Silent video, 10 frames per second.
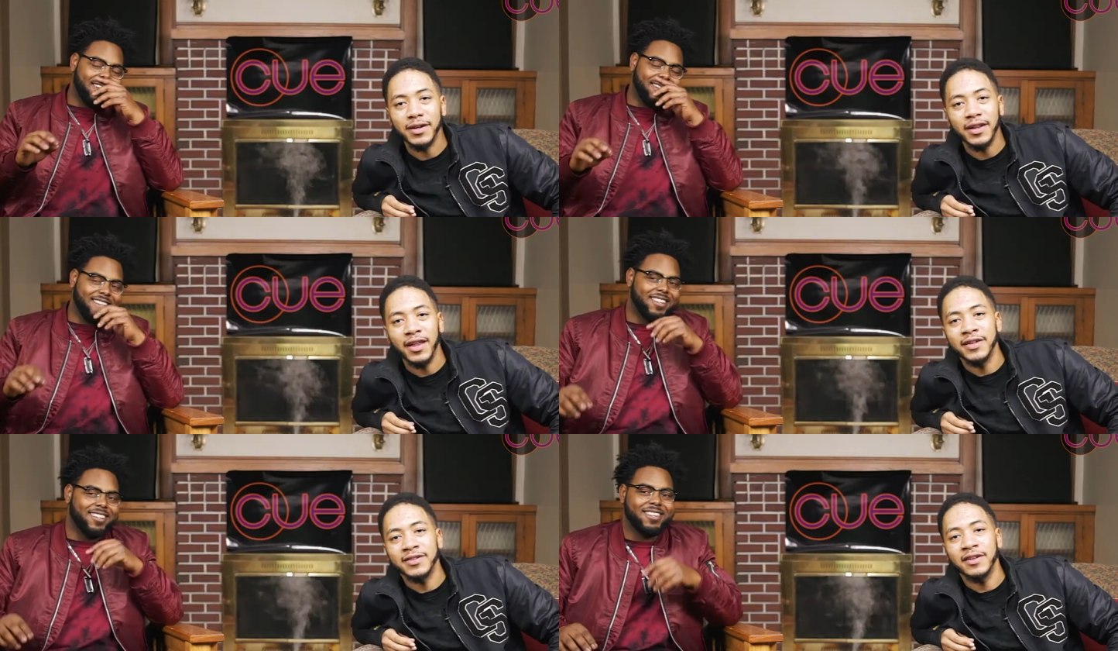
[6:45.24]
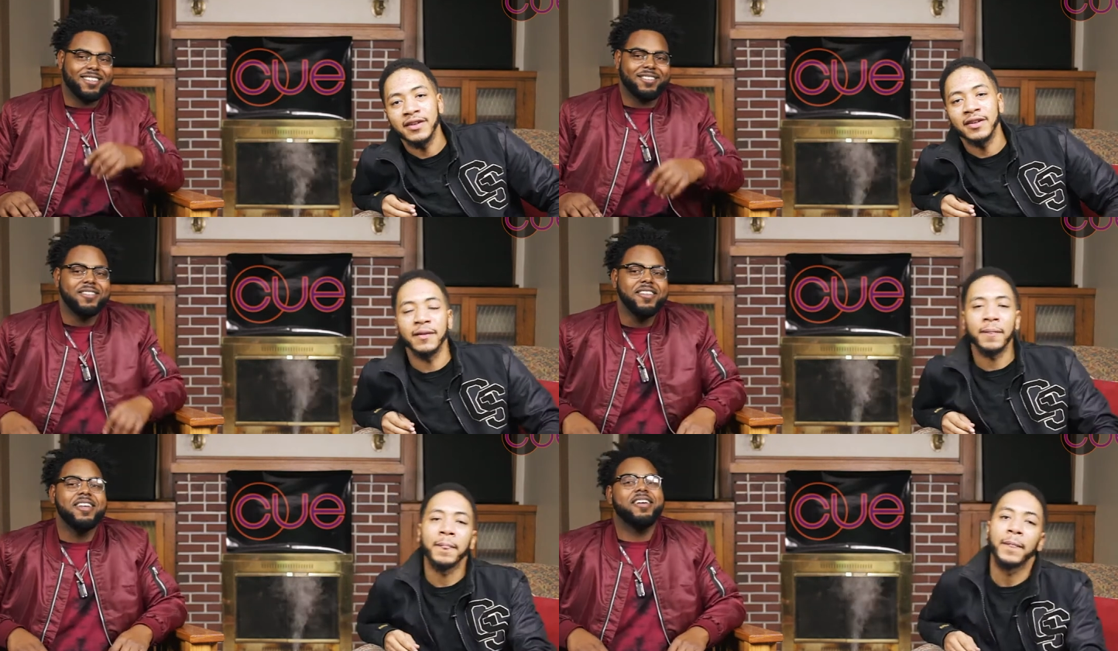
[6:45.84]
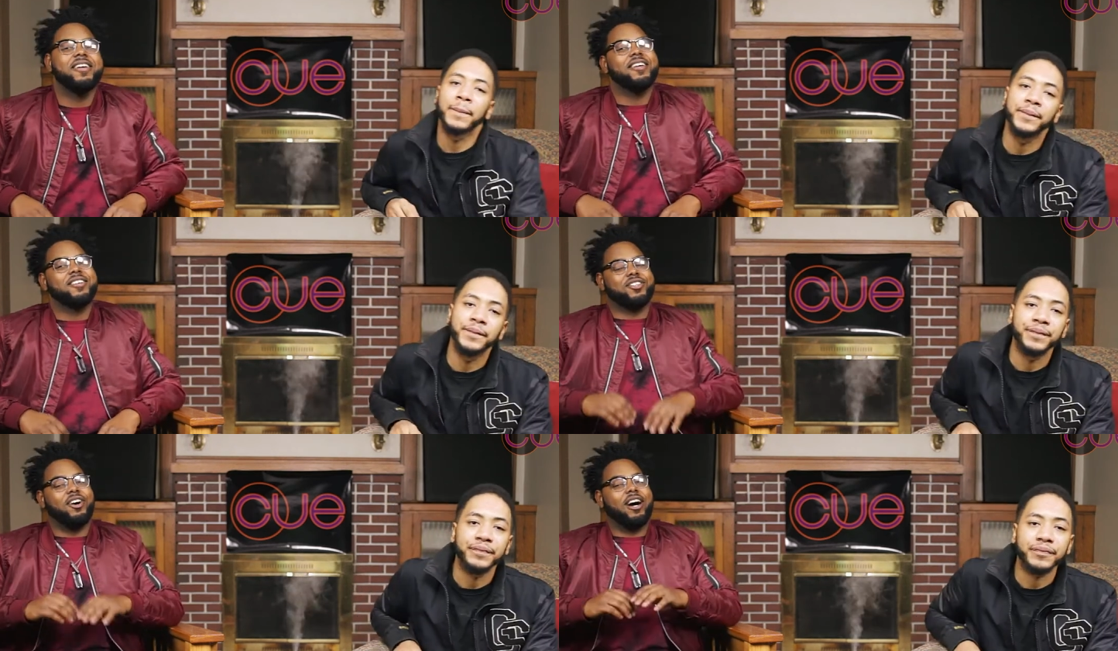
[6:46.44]
Speaker 1: Classic.
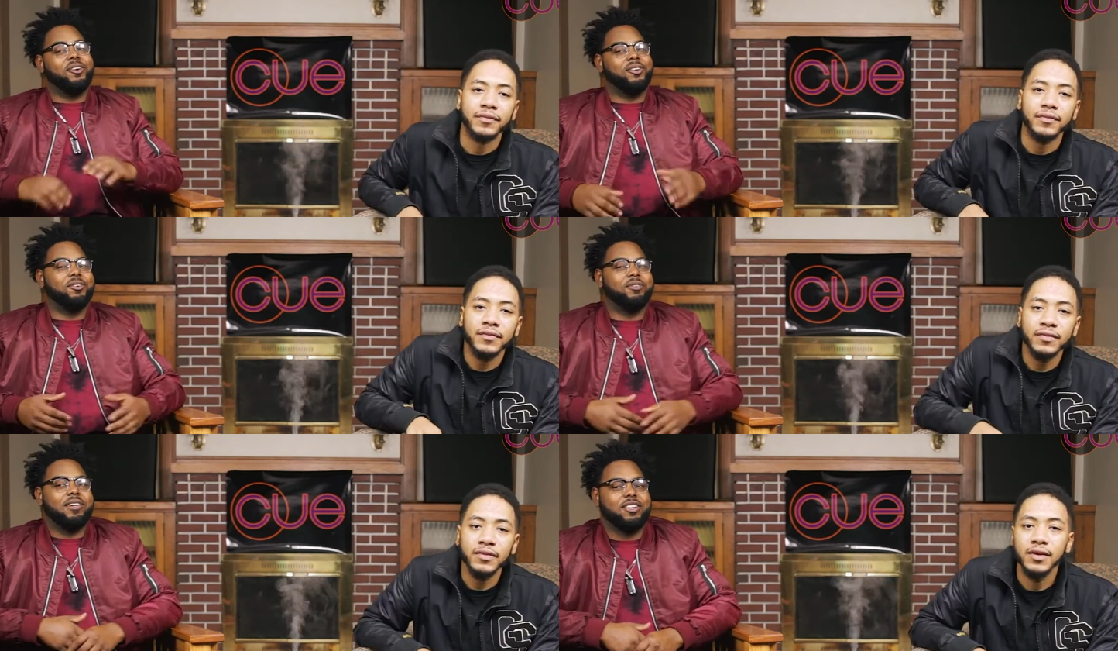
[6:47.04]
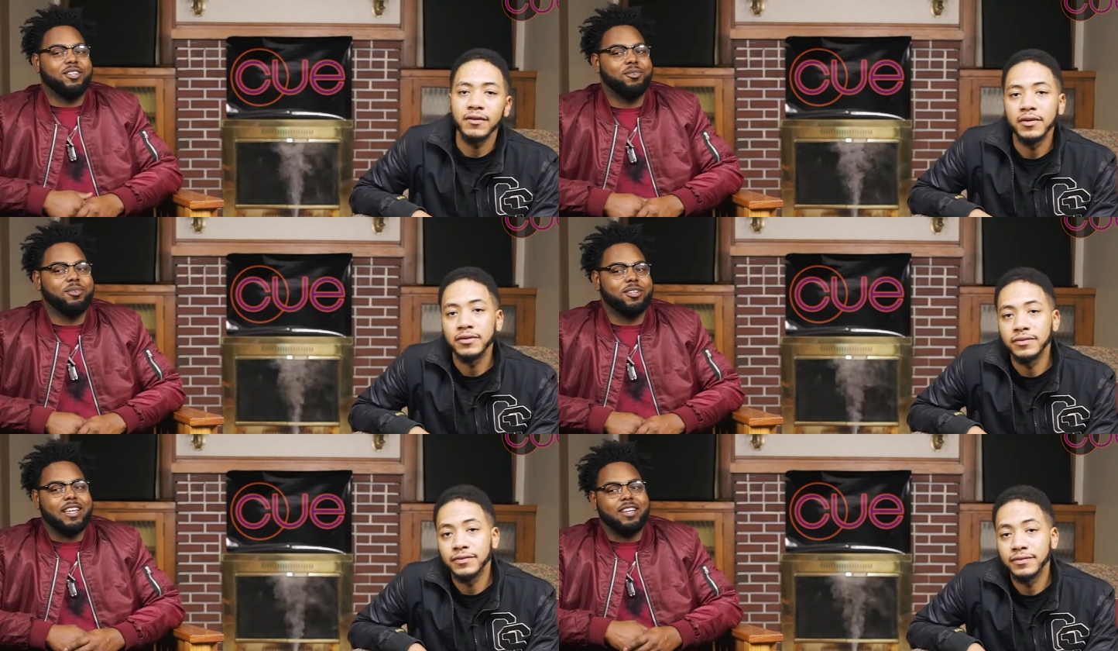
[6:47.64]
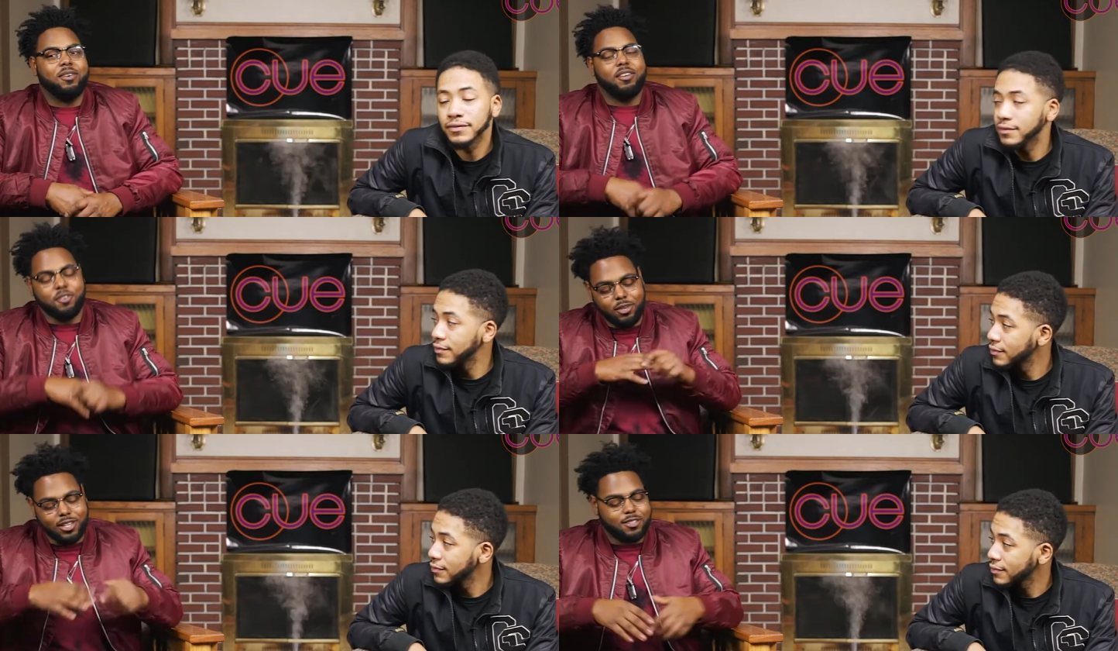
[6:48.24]
So I don't know. Do you? If
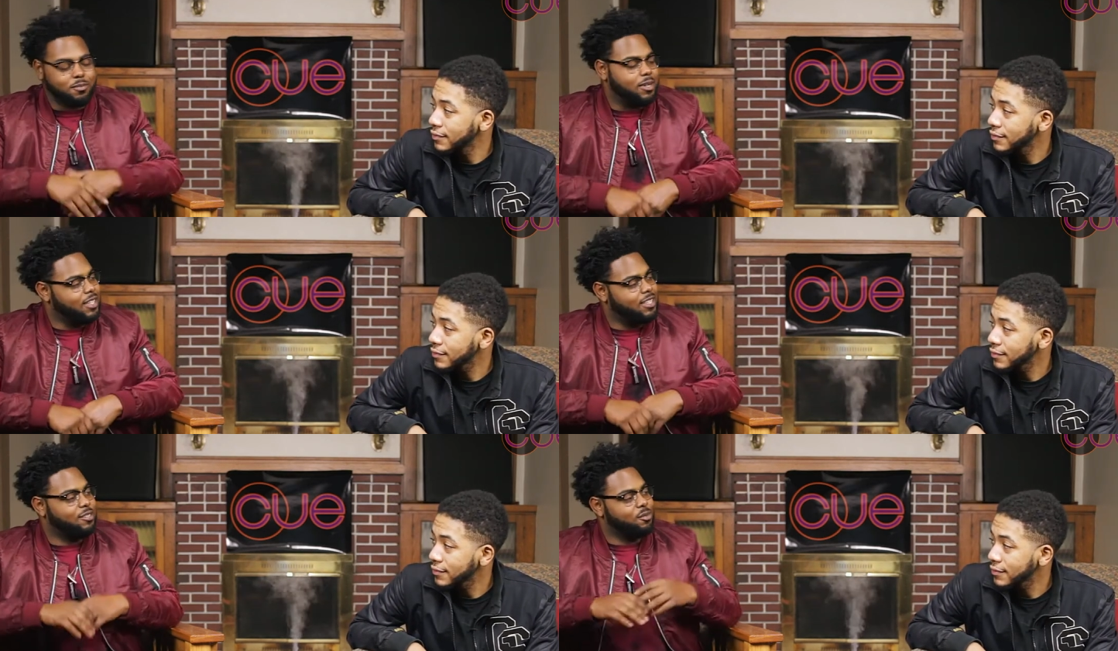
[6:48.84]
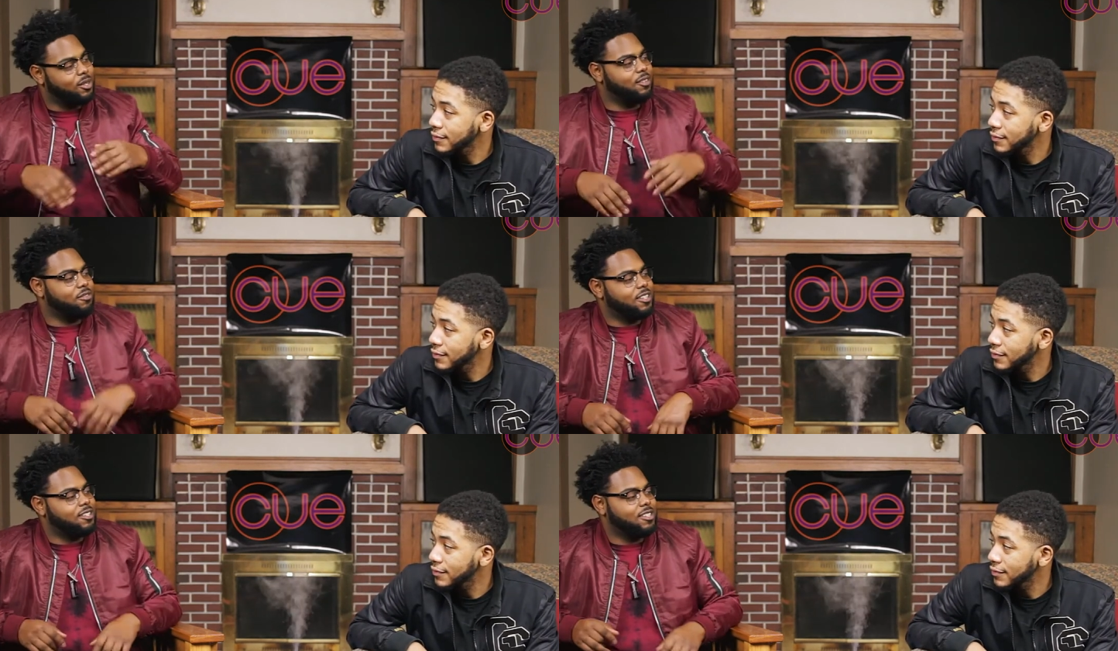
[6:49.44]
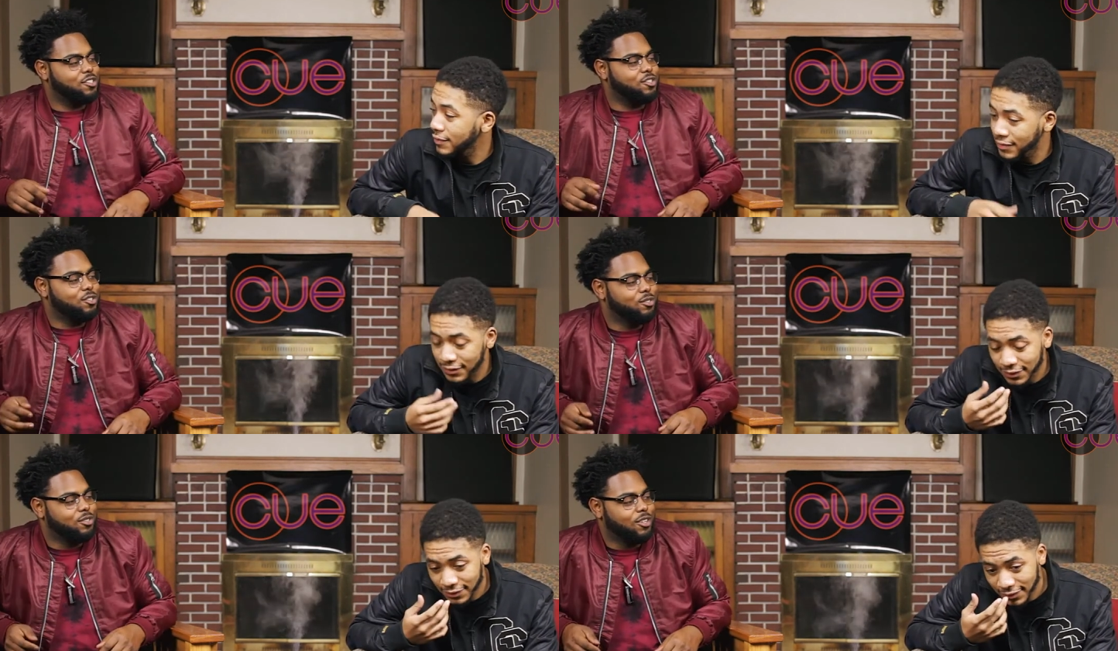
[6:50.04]
you get some money, is one of the first things you
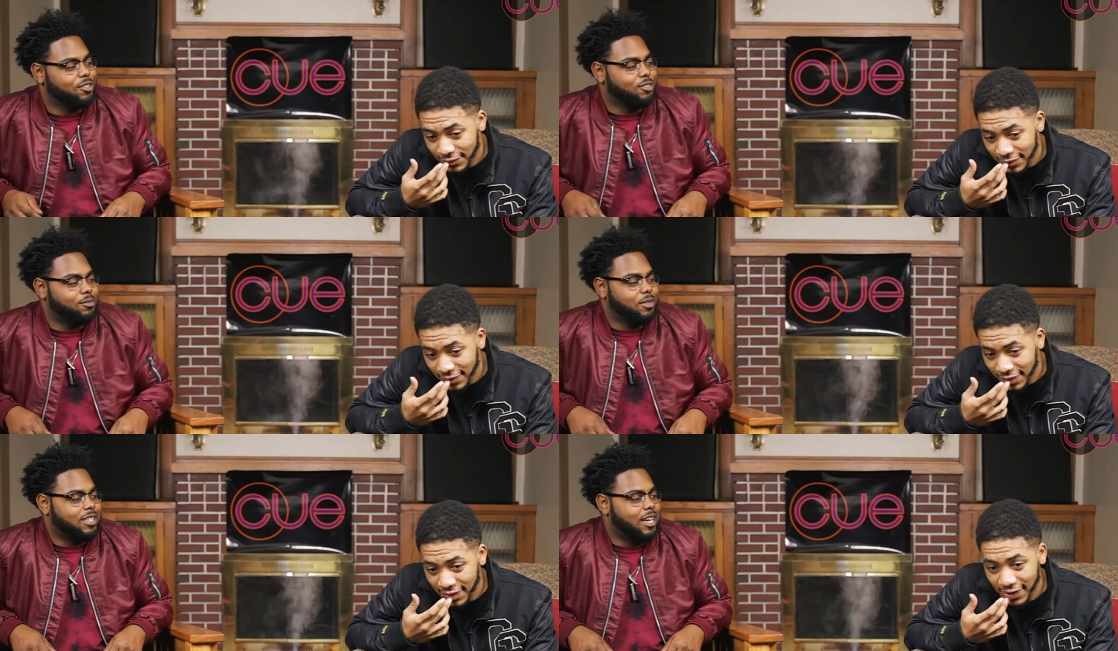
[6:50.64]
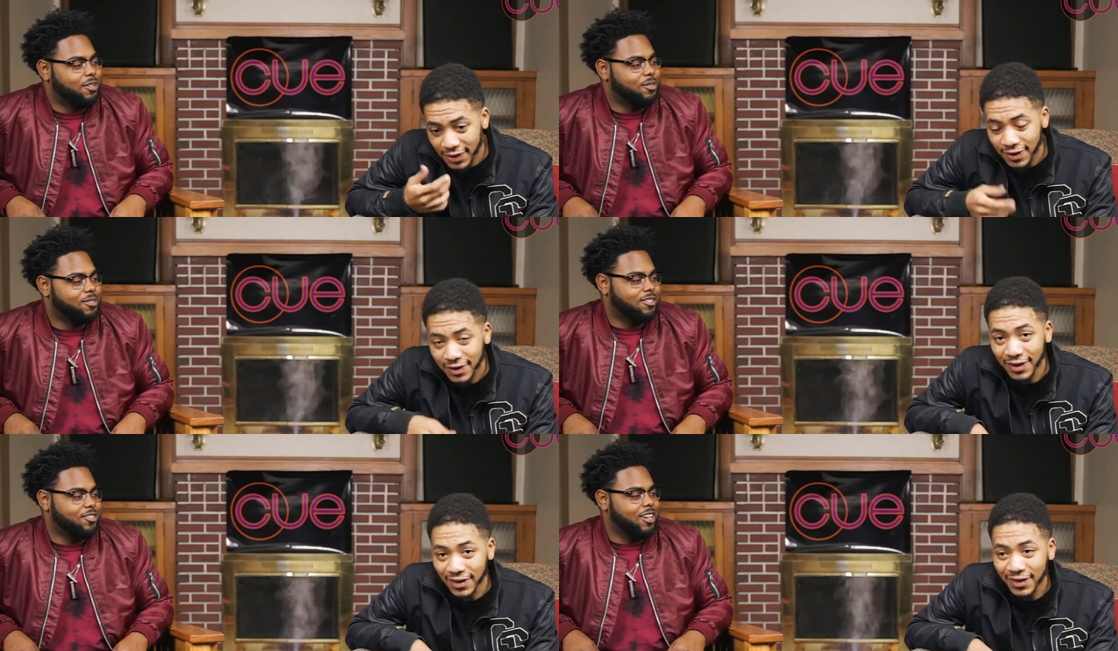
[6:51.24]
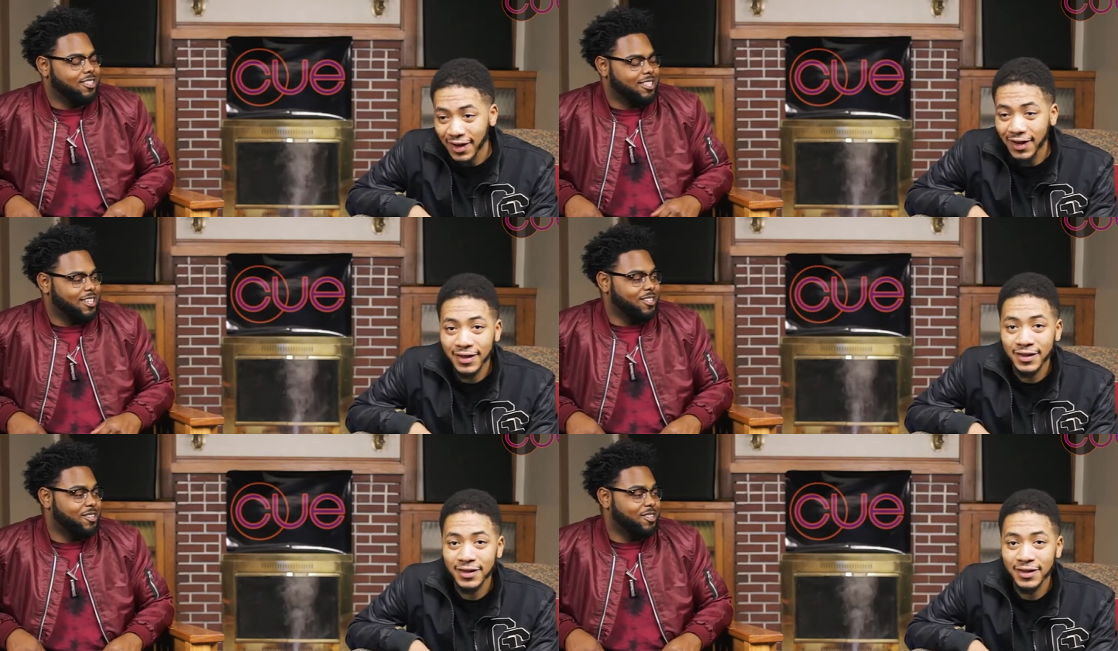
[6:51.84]
do is go to McDonald's and try to take it